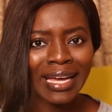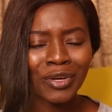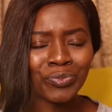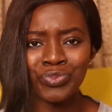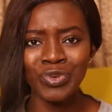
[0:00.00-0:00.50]

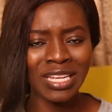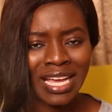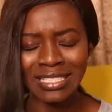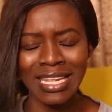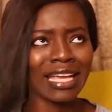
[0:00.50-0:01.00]

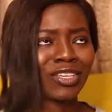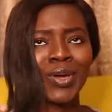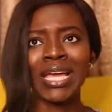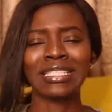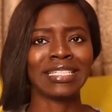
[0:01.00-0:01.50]
brilliant, like you
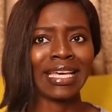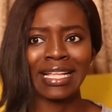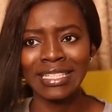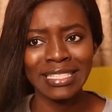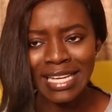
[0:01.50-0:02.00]
are
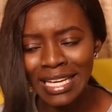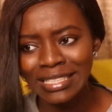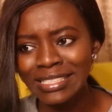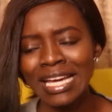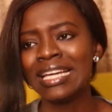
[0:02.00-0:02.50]

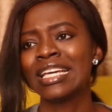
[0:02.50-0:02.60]
intelligent,